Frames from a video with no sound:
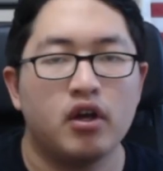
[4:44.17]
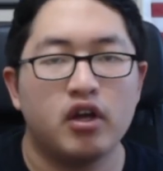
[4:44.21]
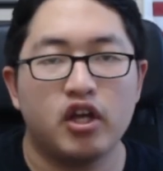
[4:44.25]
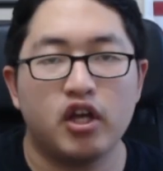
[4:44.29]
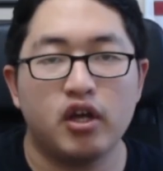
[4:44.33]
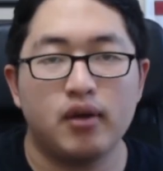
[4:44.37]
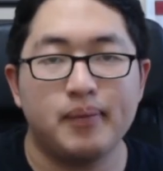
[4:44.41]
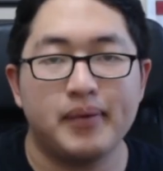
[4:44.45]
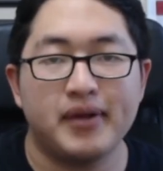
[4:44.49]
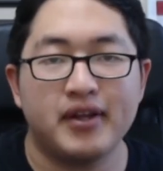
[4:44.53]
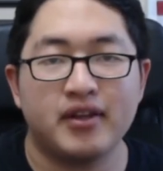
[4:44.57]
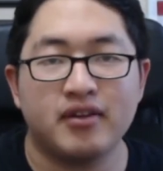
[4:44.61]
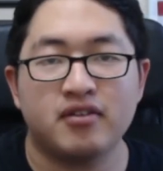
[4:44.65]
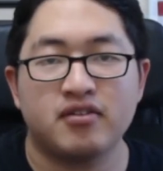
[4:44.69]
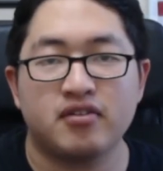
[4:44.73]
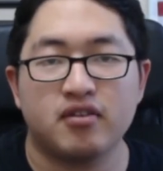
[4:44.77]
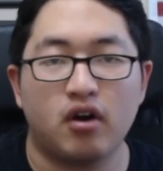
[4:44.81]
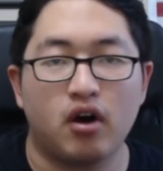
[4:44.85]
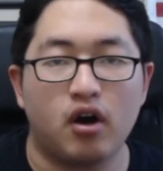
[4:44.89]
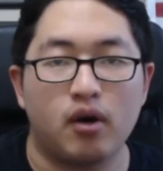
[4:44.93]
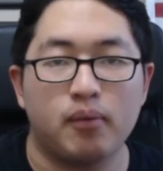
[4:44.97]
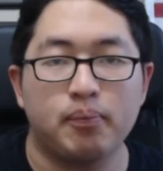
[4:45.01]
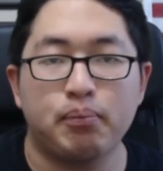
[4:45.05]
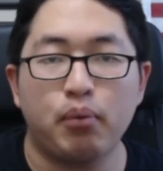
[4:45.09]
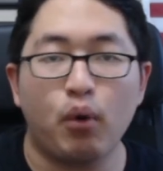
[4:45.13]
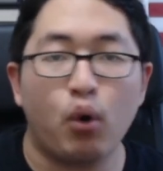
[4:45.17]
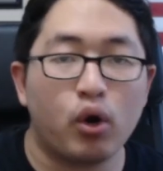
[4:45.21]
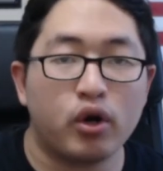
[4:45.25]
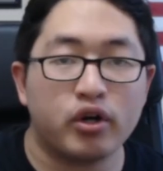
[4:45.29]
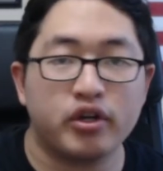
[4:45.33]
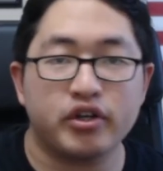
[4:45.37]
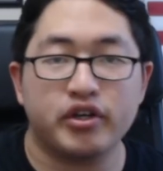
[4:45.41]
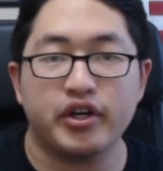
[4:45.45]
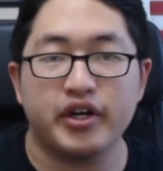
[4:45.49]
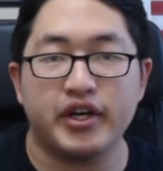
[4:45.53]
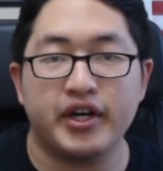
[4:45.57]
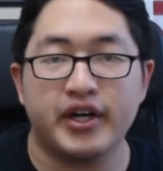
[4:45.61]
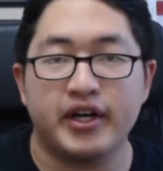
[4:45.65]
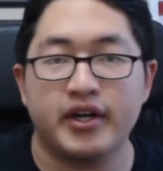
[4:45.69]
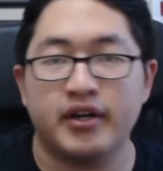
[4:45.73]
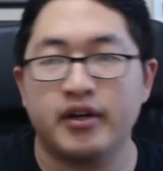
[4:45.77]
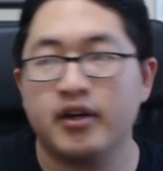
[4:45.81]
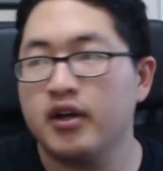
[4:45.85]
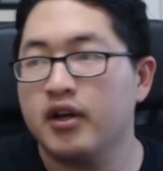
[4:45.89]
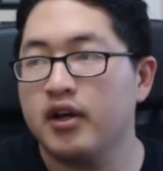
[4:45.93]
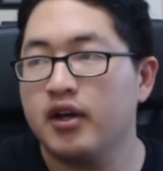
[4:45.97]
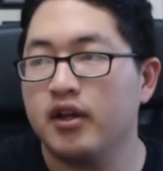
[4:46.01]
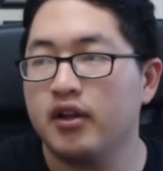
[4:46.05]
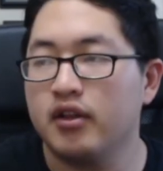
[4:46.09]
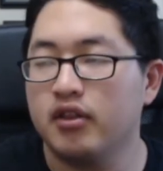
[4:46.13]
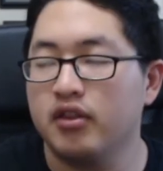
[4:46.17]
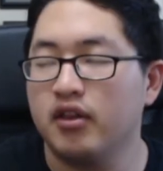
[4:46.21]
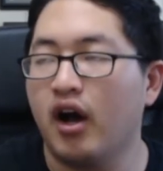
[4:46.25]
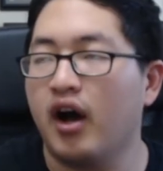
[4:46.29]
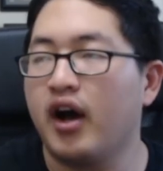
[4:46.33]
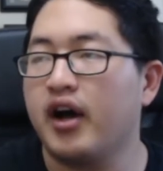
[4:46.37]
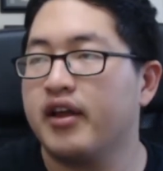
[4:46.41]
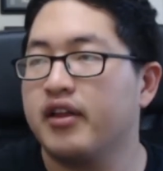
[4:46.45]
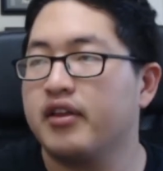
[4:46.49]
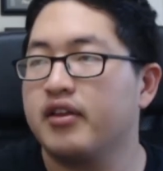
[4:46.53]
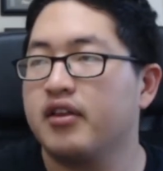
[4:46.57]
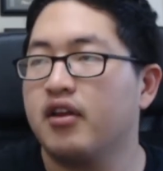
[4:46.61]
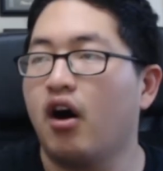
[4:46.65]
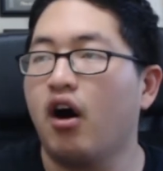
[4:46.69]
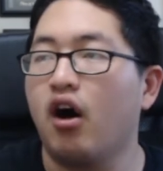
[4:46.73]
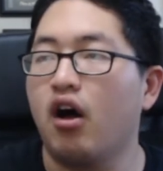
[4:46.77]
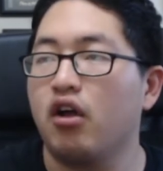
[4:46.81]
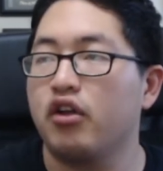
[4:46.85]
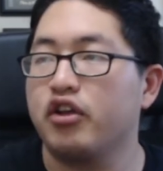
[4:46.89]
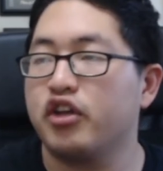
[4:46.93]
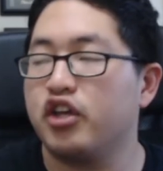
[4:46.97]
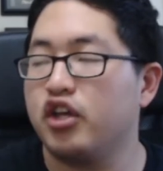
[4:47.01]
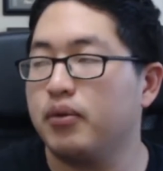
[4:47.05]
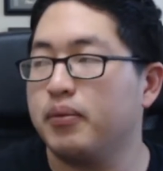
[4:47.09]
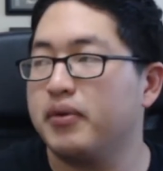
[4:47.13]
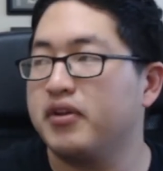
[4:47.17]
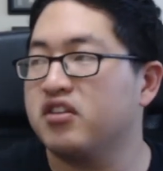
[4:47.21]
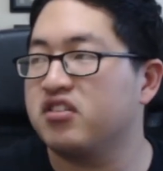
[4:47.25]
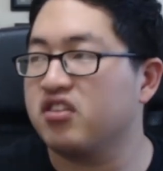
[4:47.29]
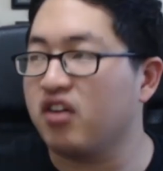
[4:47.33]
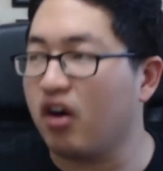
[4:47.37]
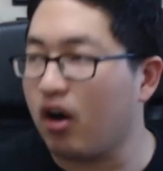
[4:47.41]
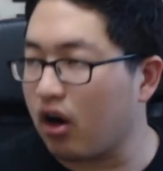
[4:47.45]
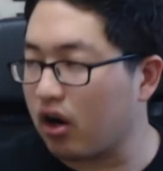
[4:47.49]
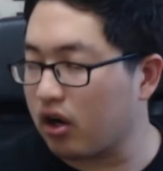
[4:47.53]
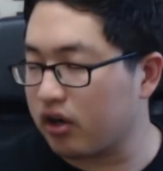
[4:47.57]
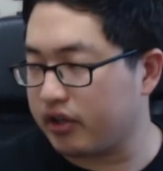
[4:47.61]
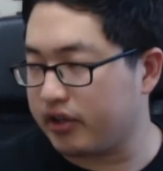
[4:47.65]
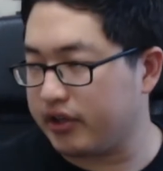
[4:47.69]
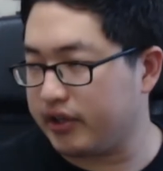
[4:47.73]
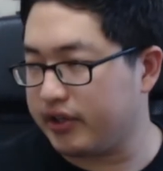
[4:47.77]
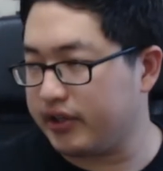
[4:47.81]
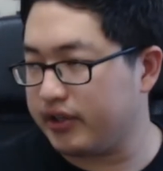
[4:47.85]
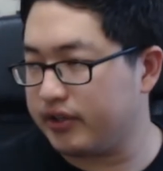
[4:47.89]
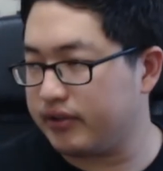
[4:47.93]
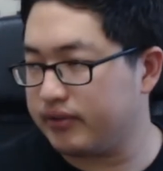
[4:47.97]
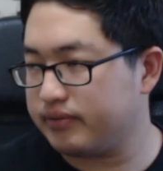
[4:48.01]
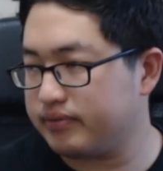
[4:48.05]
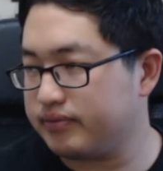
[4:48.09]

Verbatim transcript: humans are born good, not all humans are good.